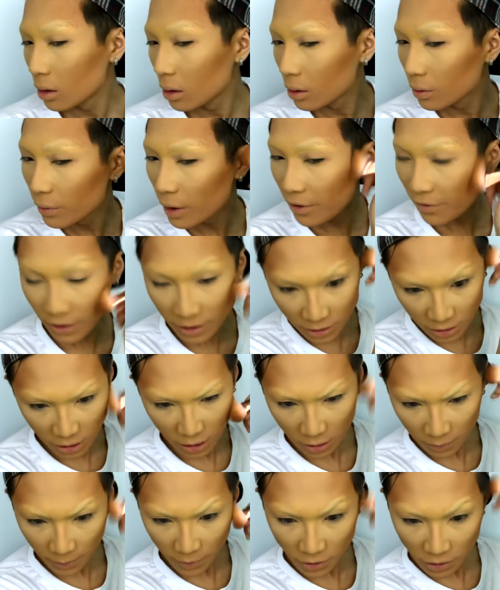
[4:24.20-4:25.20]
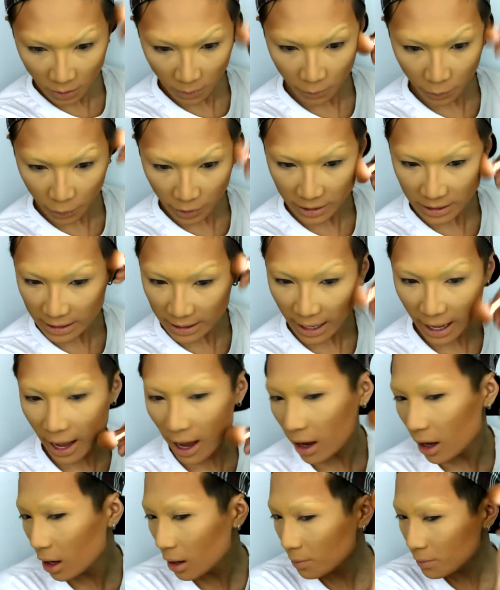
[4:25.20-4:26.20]
Raven's cheekbones are pretty
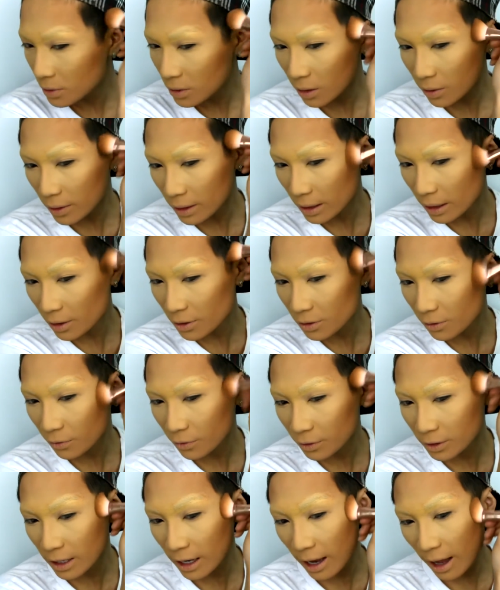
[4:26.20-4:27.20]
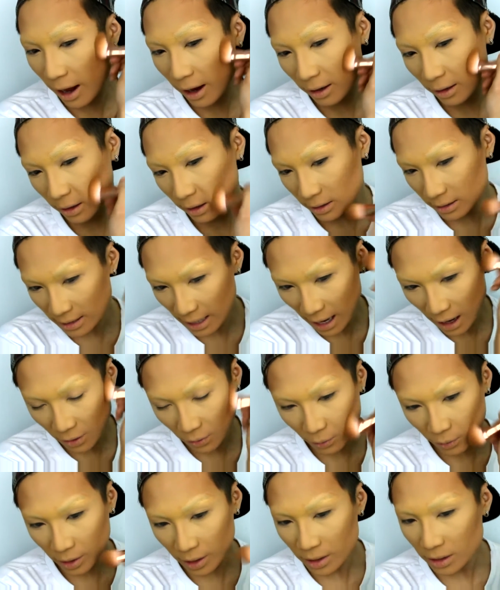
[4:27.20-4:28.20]
high up, so it goes diagonally
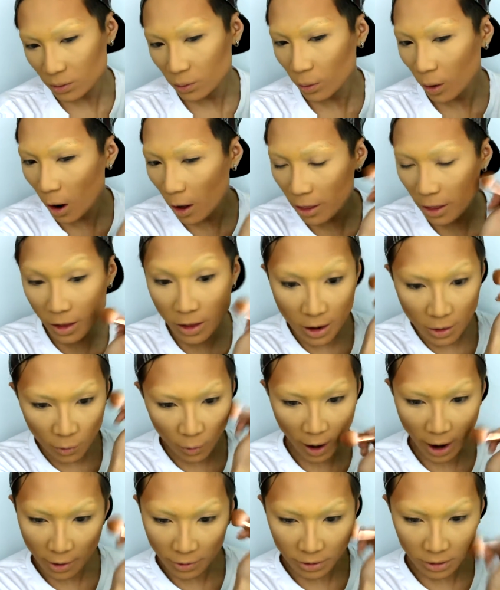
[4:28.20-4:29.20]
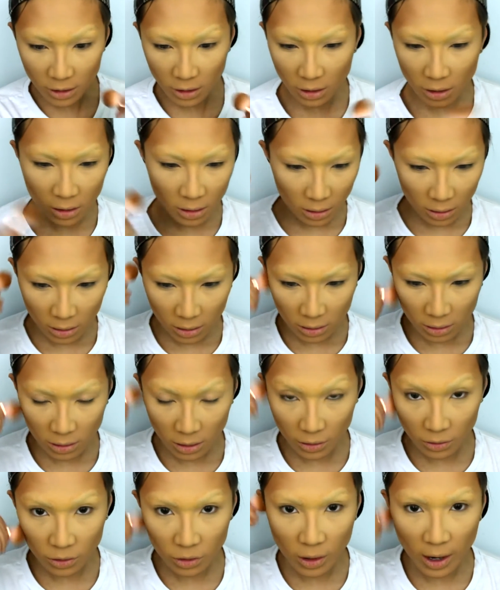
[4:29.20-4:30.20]
downwards rather than rounded.
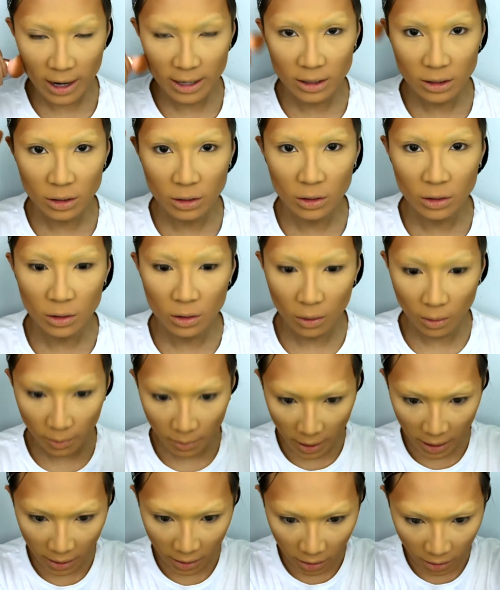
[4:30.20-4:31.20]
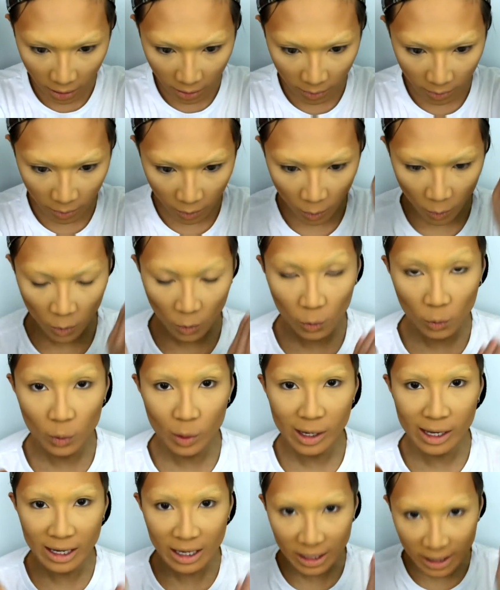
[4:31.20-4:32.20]
So try to make them
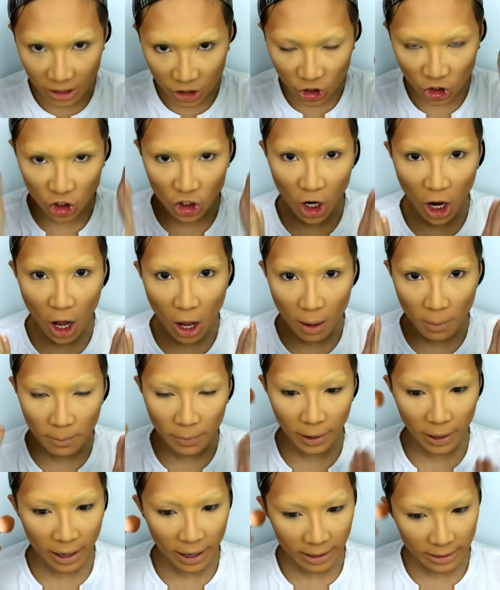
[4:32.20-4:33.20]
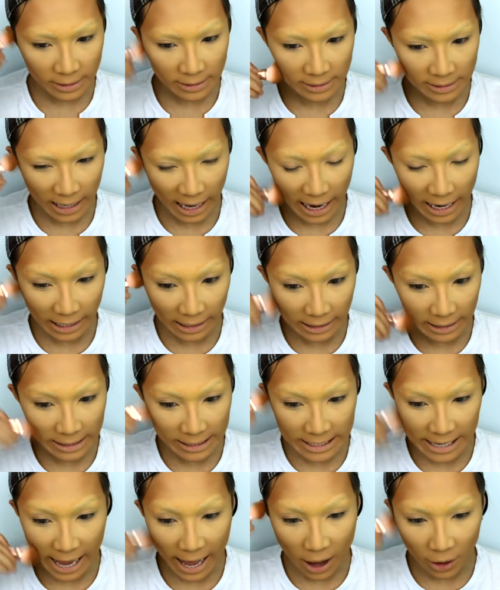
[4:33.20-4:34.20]
really sharp and diagonally
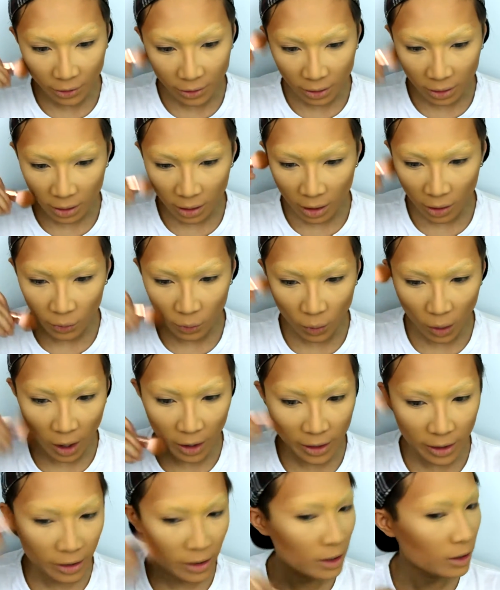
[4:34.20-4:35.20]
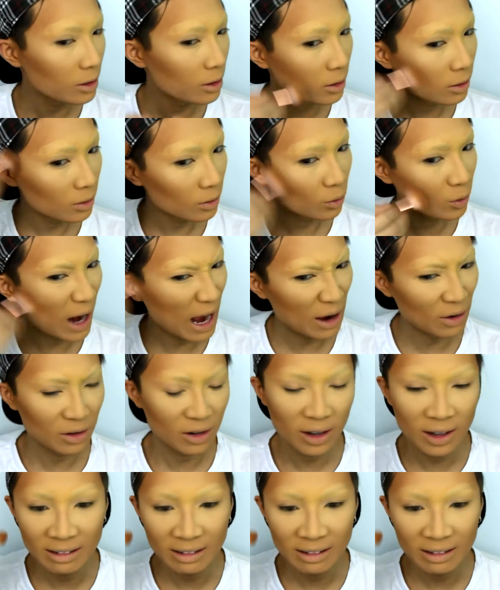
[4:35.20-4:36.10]
down, rather than round.